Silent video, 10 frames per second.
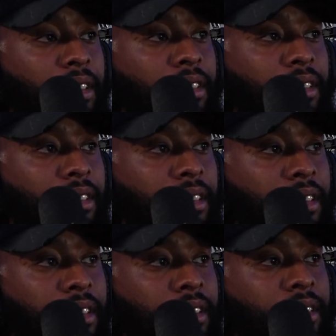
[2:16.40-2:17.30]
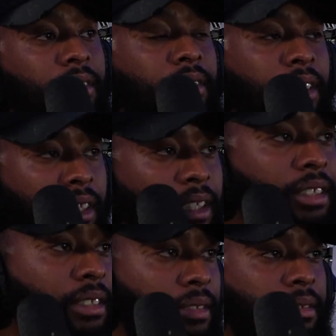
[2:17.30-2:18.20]
Yeah. So then he's like, stop
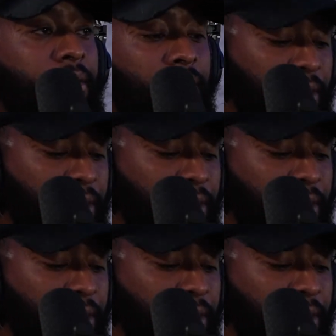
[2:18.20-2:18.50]
snitching,